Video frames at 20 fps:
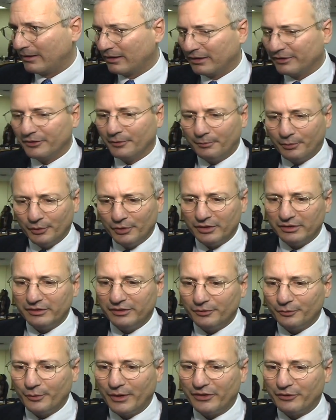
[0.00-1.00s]

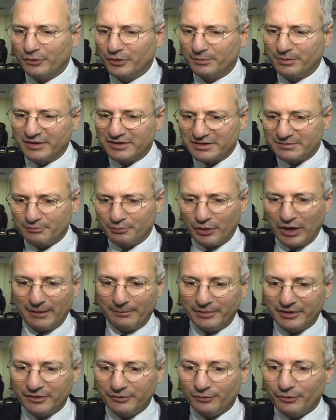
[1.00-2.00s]
Whether it be
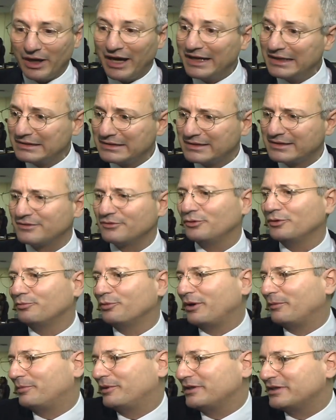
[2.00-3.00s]
property rights or
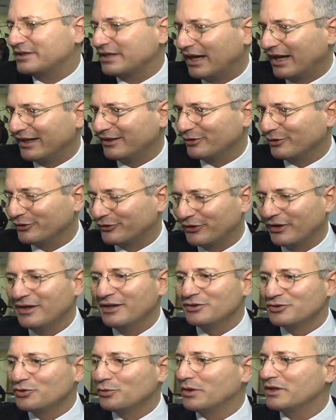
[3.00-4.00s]
property titles,
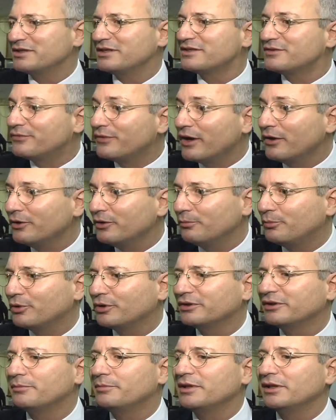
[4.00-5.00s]
to us it's very
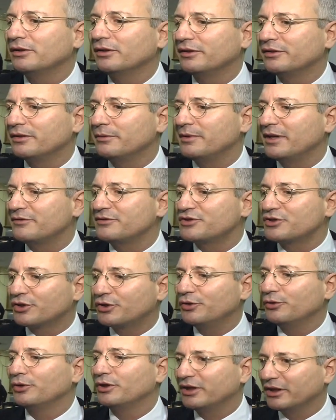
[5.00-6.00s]
important that we have
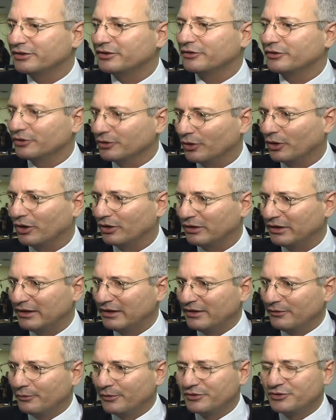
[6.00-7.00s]
security under the law.
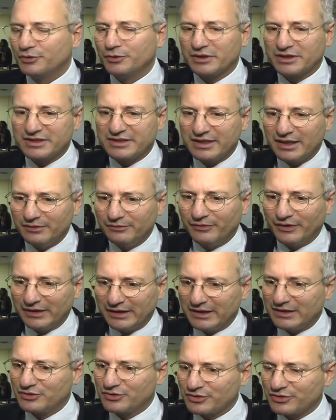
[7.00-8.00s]
To extend
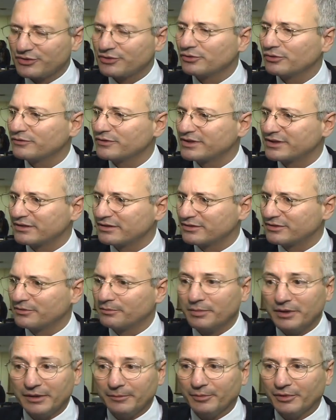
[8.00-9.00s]
financial services to
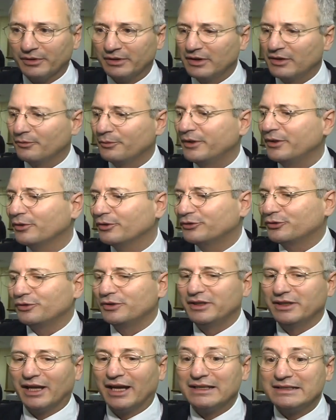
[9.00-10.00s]
people, we also
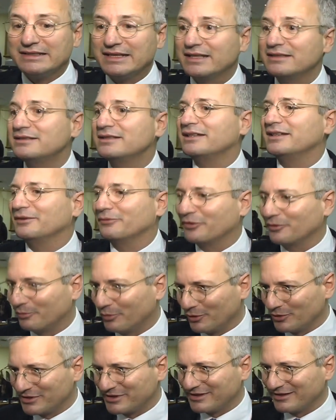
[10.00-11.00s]
need identity of the
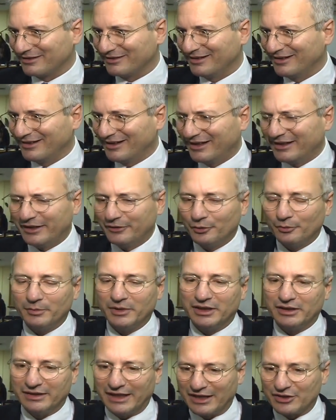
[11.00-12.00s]
person. And I don't
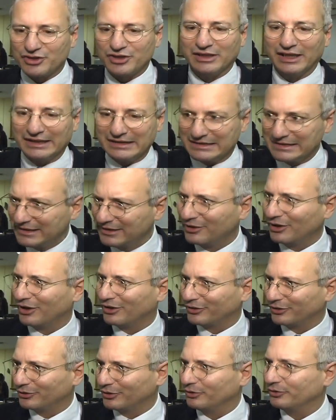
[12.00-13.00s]
mean a national ID
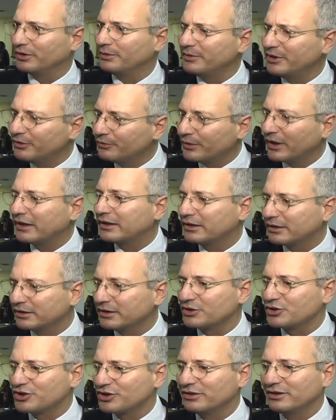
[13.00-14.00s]
card alone, I mean the
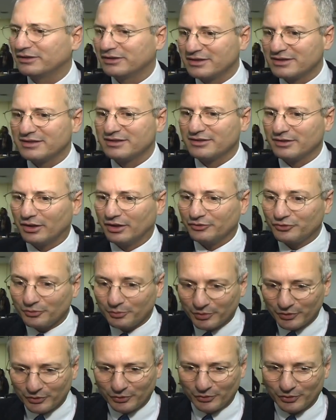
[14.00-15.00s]
recognition that this is an
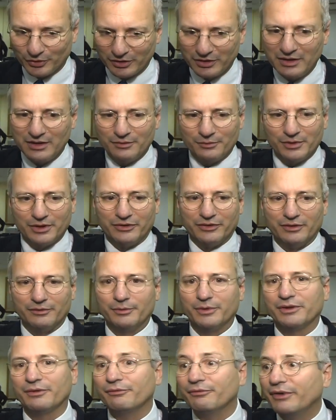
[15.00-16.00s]
entrepreneur with
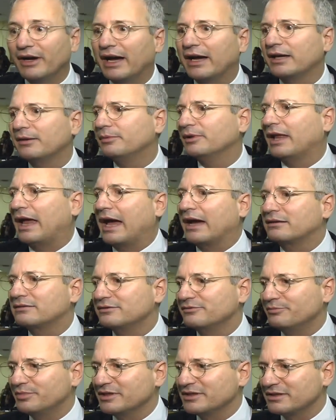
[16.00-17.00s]
a viable,
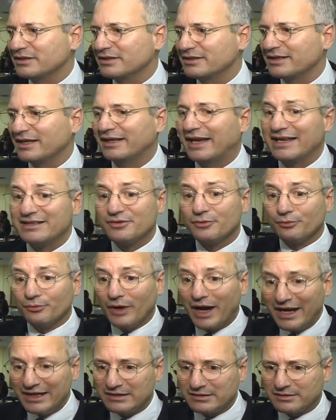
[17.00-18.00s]
active business and has a
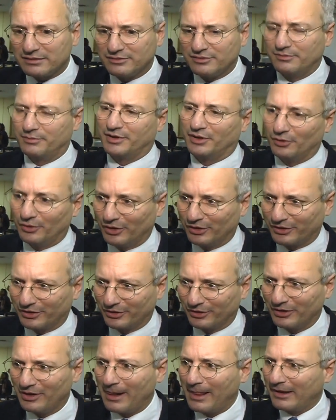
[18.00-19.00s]
right to be a
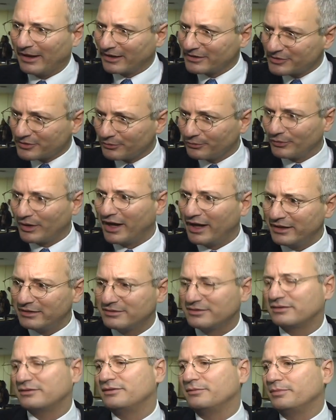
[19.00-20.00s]
hawker, has a
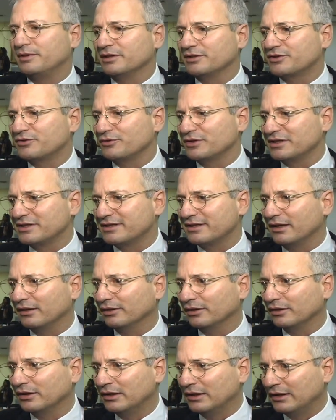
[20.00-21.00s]
right to be a street
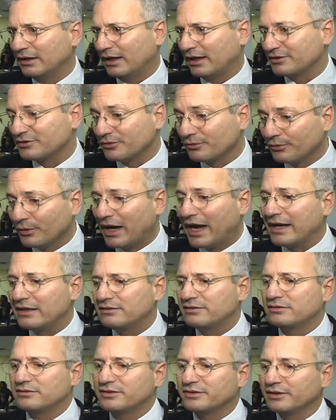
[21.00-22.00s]
seller, has a
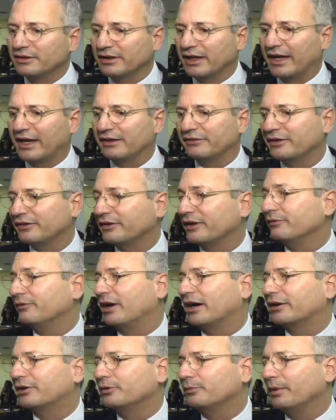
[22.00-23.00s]
right to the land that they've
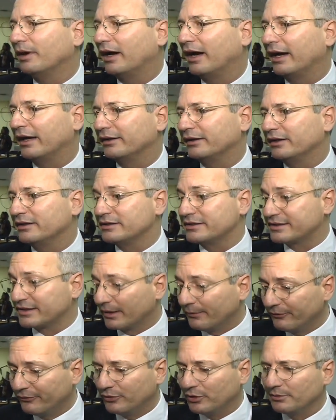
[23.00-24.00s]
occupied in
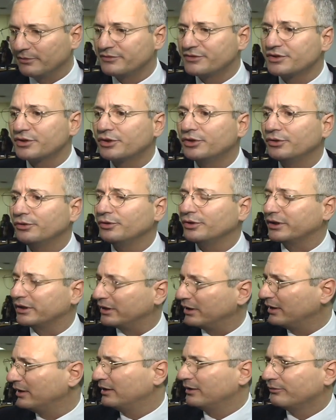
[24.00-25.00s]
some form of
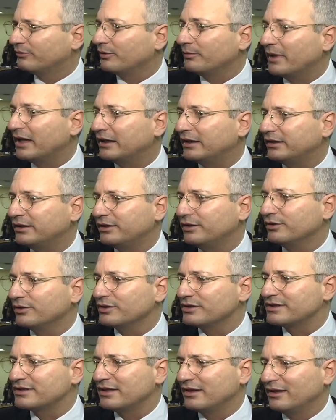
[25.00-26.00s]
security for many
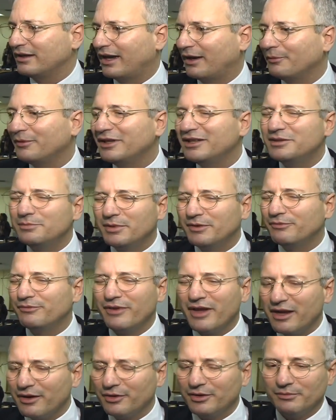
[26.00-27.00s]
years. And we need to be
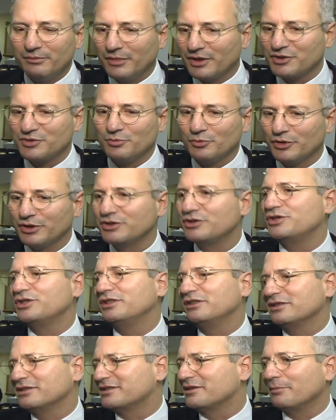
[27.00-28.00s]
very much more
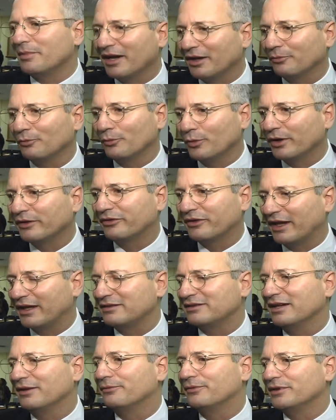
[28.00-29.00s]
ingenious about what
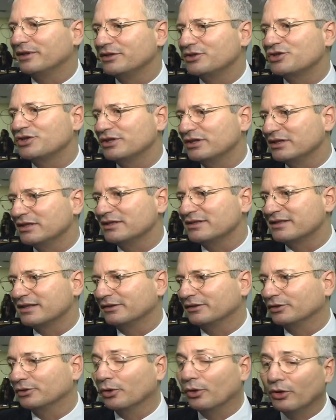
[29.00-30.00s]
that definition is
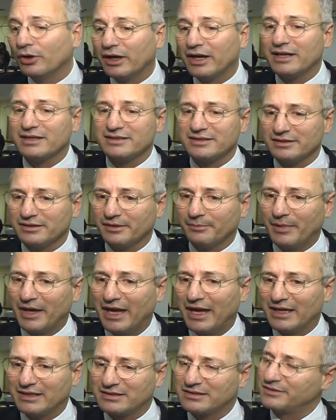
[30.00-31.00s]
than the law has in the
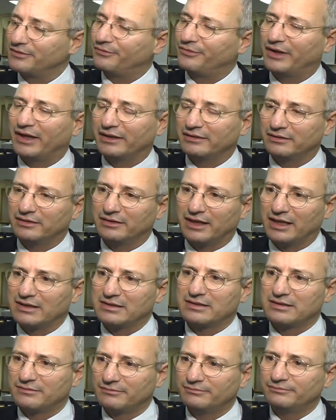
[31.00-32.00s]
past defined it
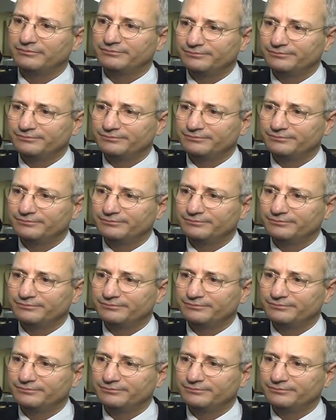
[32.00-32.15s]
as.